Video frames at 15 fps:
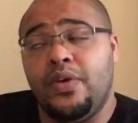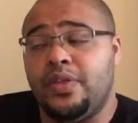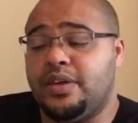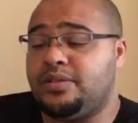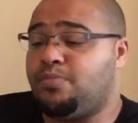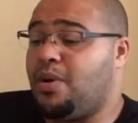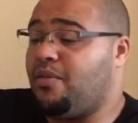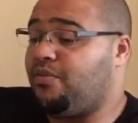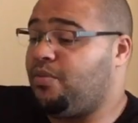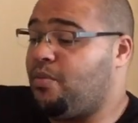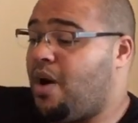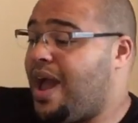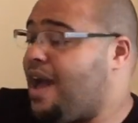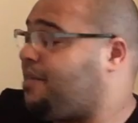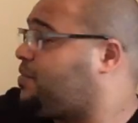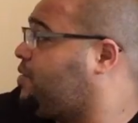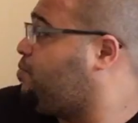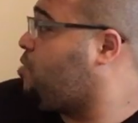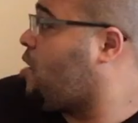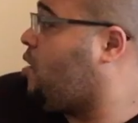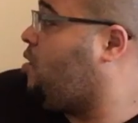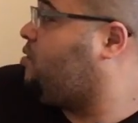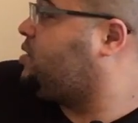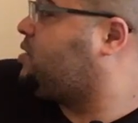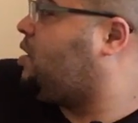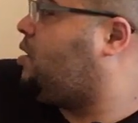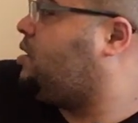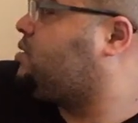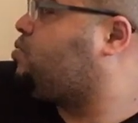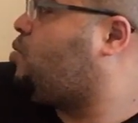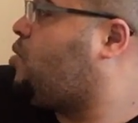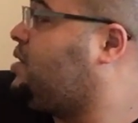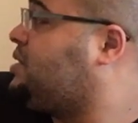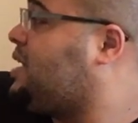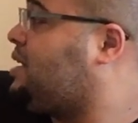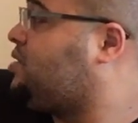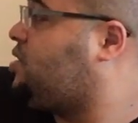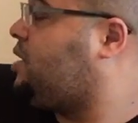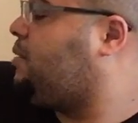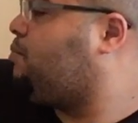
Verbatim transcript: This month, you might have to prioritize what is actually